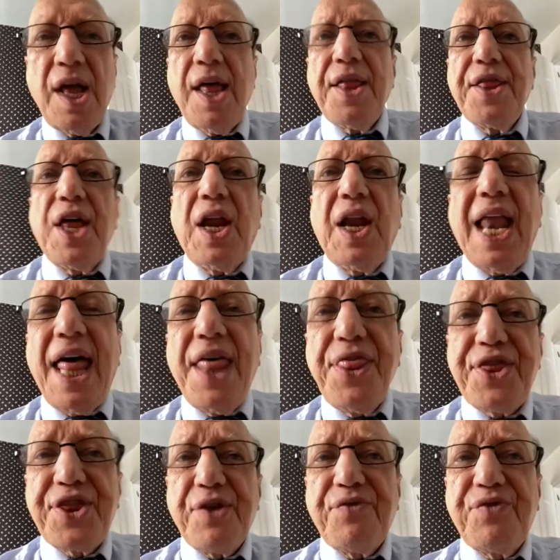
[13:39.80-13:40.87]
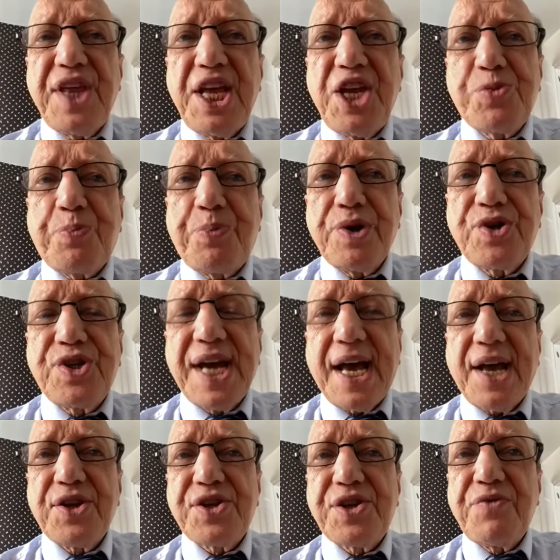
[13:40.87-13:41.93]
the length of these
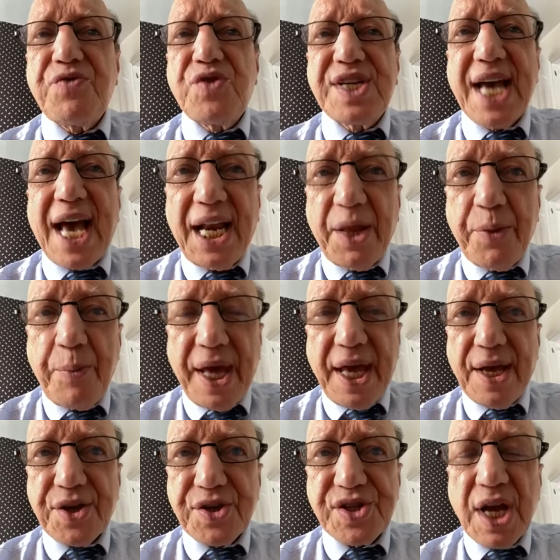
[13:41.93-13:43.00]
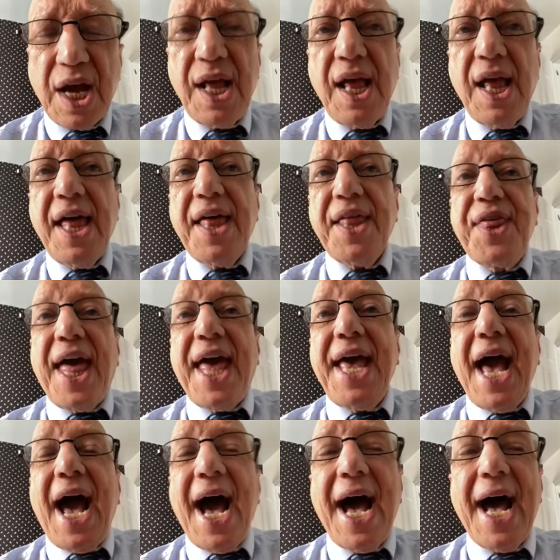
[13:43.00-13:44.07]
protective telomeres, they
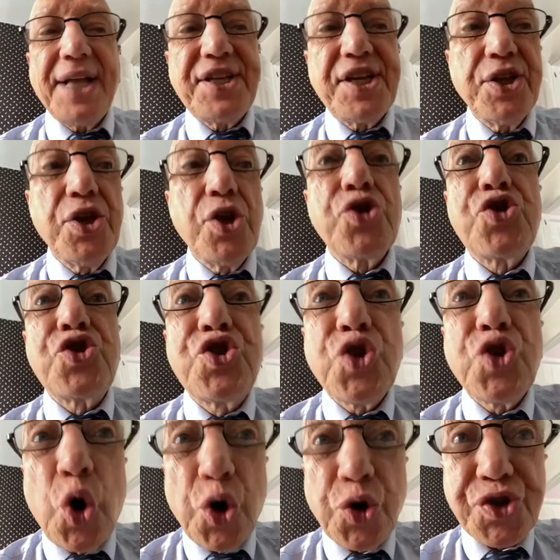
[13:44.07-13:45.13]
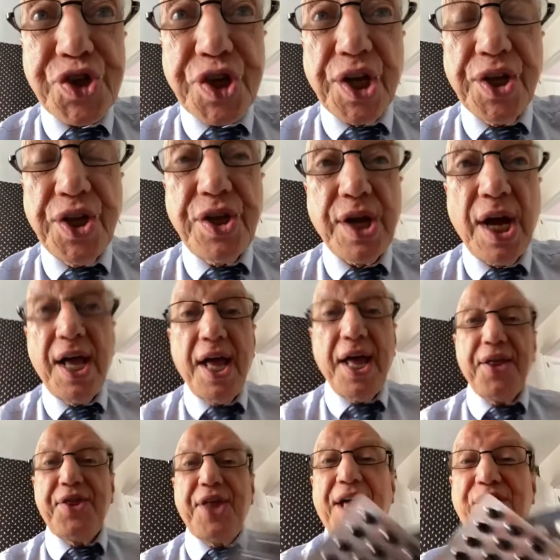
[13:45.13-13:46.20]
hadn't shortened,
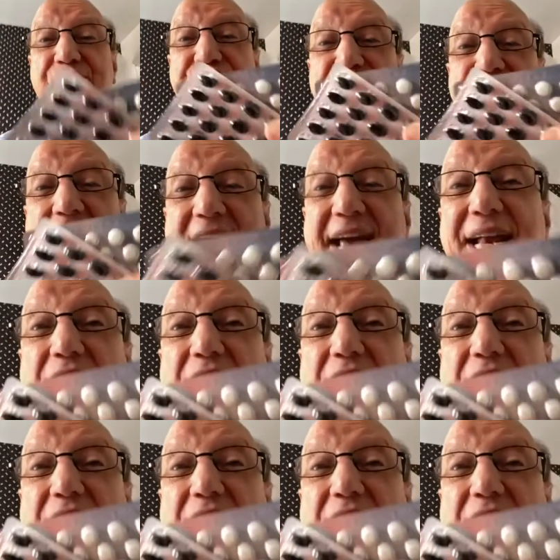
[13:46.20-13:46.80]
they'd stayed